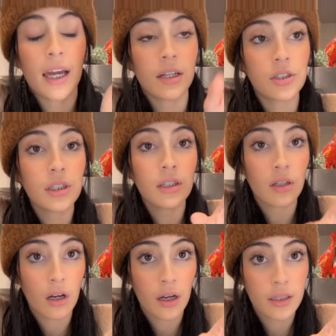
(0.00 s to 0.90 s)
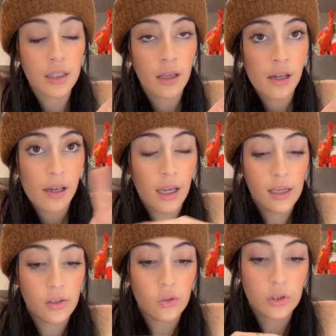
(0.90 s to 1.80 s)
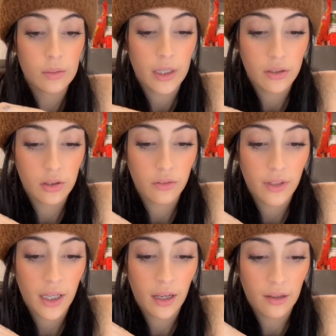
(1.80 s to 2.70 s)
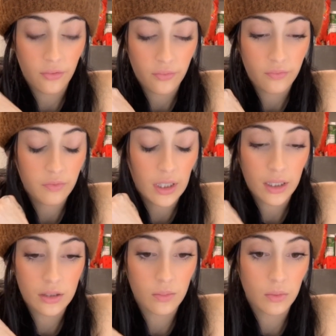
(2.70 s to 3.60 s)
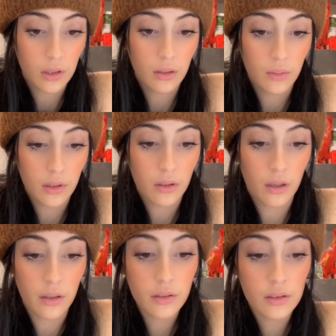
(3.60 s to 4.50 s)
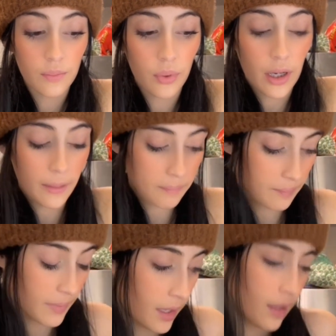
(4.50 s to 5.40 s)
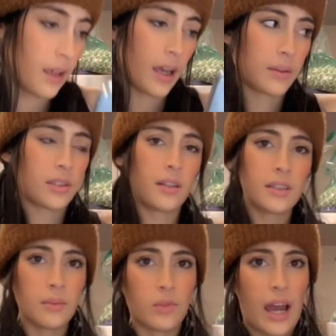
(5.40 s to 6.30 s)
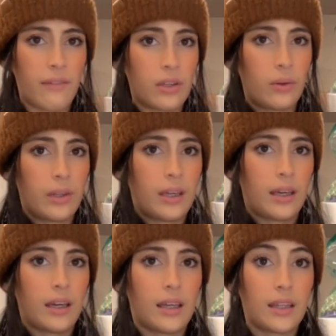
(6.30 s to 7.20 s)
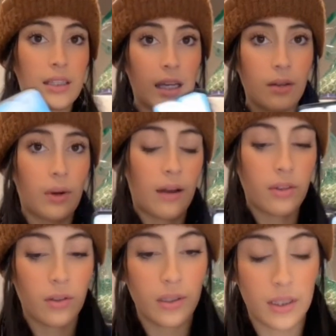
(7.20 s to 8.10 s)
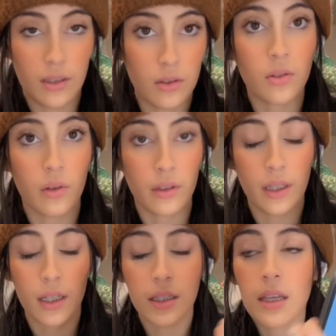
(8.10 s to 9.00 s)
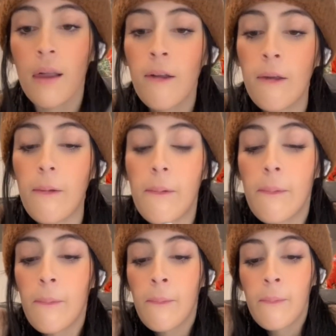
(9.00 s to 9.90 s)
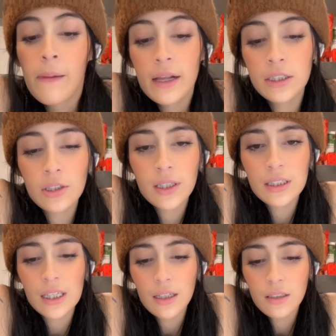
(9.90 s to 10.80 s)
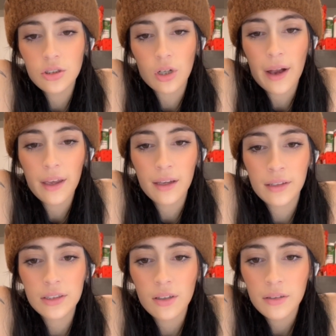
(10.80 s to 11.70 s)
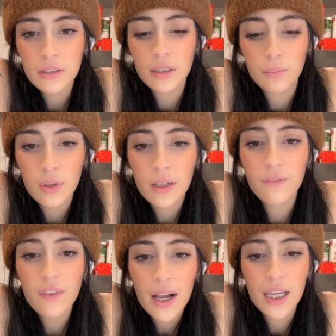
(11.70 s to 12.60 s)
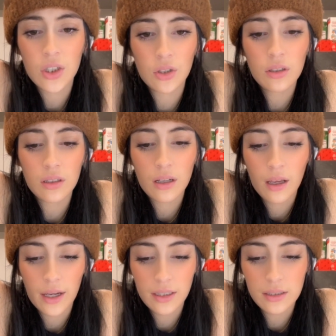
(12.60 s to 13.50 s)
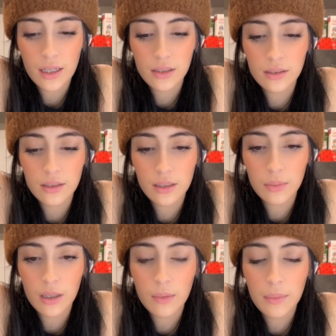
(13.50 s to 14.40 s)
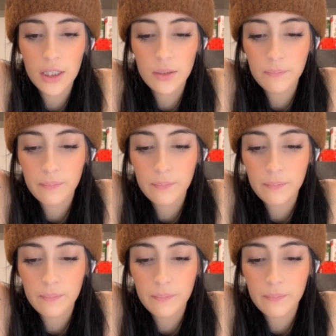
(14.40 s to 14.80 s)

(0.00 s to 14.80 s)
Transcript: actually not a huge tomato soup fan. I think it's really, really gross, but I was on some ravioli kick, and this had raviolis in it, or tortellinis. And so I decided to try it, and it's honestly pretty fucking good. I just accidentally skipped out on my page.